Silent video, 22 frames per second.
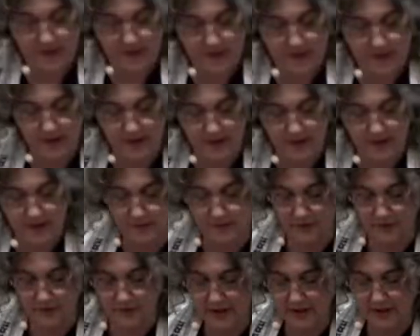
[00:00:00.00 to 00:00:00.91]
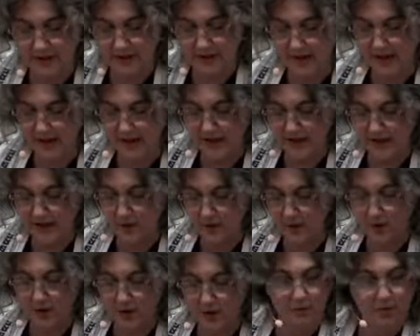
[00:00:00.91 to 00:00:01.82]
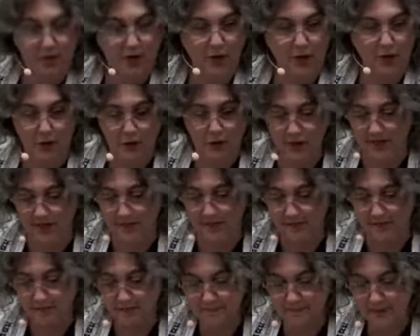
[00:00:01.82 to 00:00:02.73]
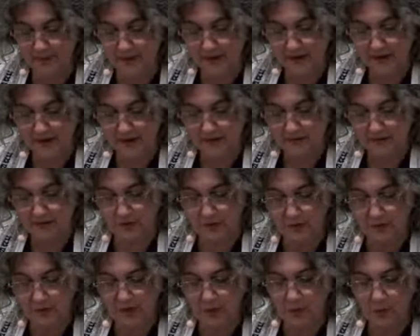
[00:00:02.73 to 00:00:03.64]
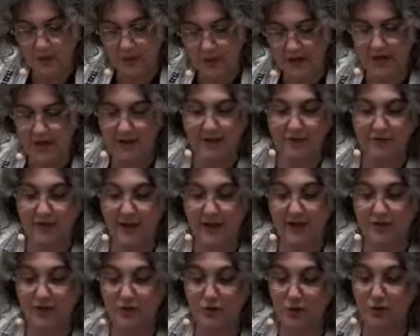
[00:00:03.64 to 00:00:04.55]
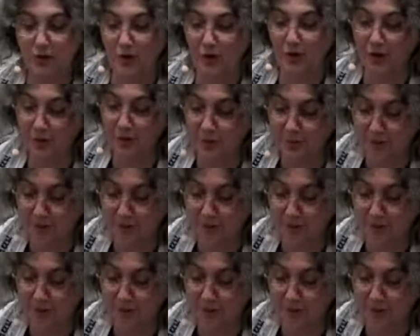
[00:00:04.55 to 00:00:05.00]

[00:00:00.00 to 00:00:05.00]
candles give light to all who behold them, so may we give light to all who